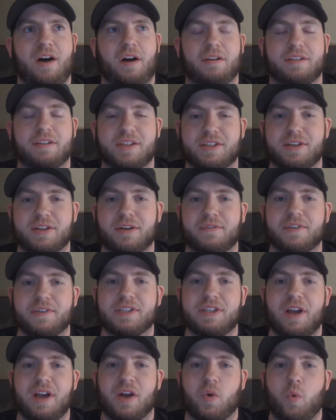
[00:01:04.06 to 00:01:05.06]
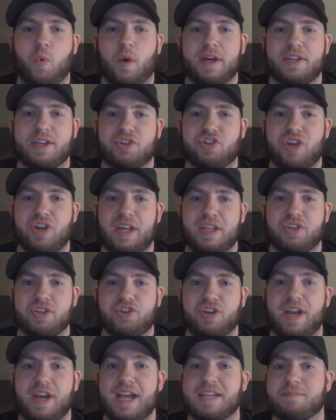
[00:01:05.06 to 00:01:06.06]
the surface, not quite as
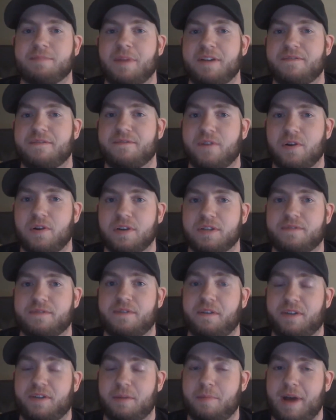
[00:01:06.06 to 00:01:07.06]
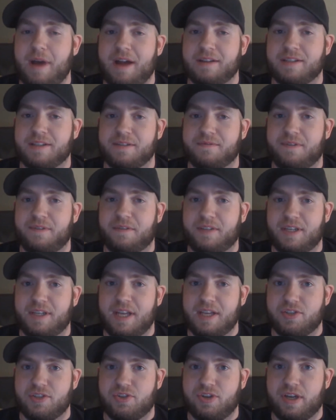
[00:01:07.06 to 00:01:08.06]
challenging as my first 50 pounds in 50
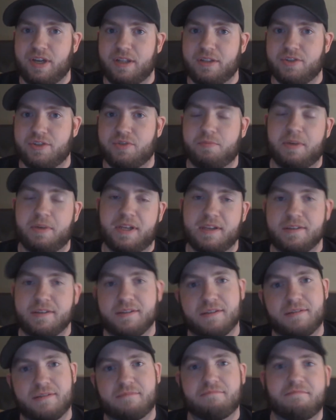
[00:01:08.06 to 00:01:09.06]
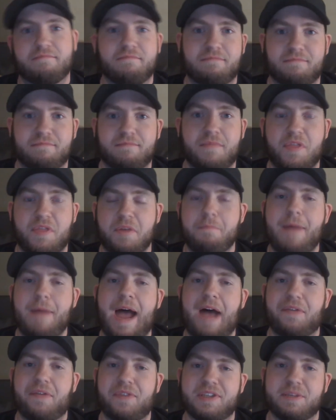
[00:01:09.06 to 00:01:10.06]
days challenge, because the
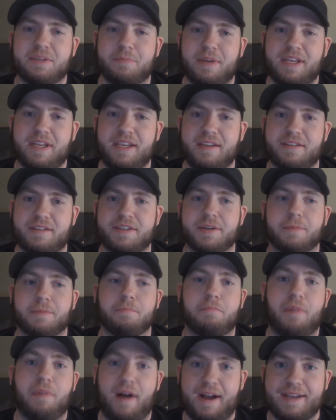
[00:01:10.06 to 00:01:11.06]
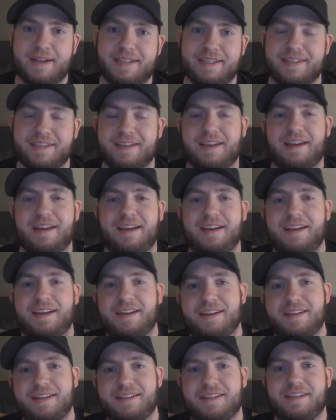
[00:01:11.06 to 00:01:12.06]
math is a bit easier, but
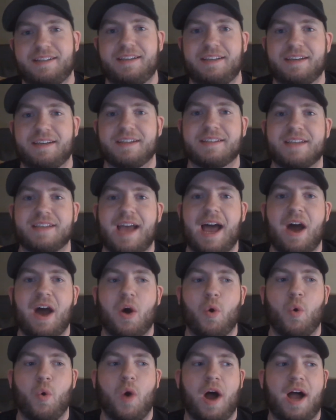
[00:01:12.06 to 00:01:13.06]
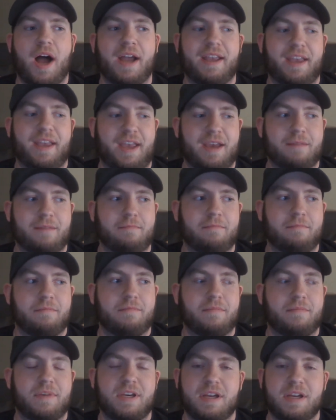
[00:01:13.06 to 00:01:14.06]
seeing as how I am
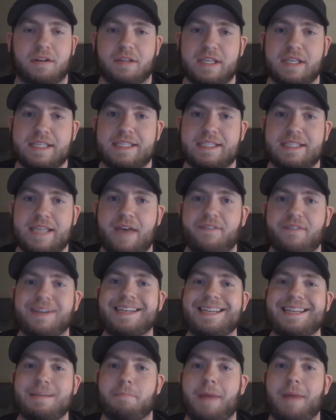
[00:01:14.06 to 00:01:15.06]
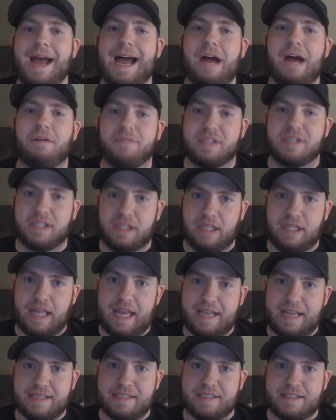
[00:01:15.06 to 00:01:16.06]
nearly 70 pounds
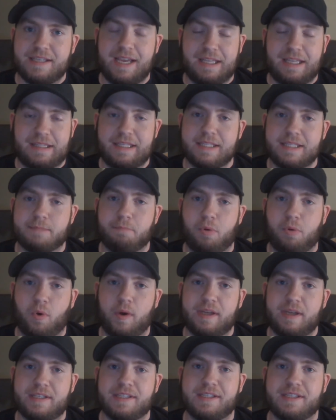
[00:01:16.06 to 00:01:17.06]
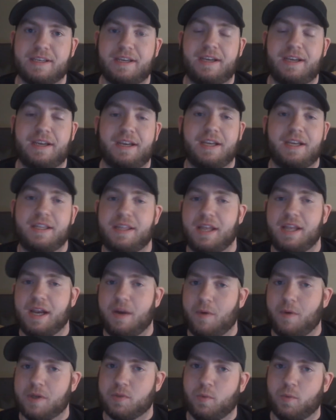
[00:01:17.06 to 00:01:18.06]
less at this point than
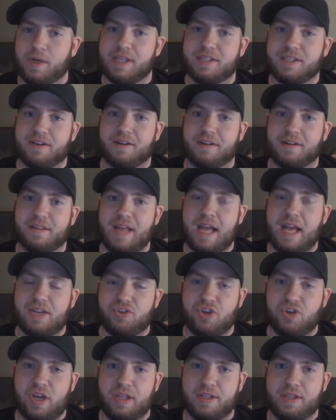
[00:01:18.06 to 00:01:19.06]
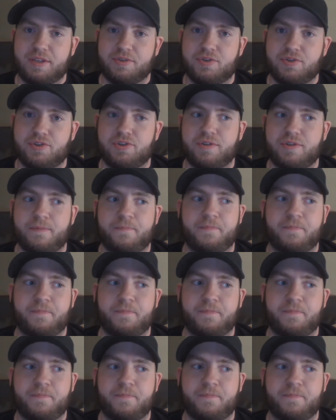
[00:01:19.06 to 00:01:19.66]
I was when I started that challenge,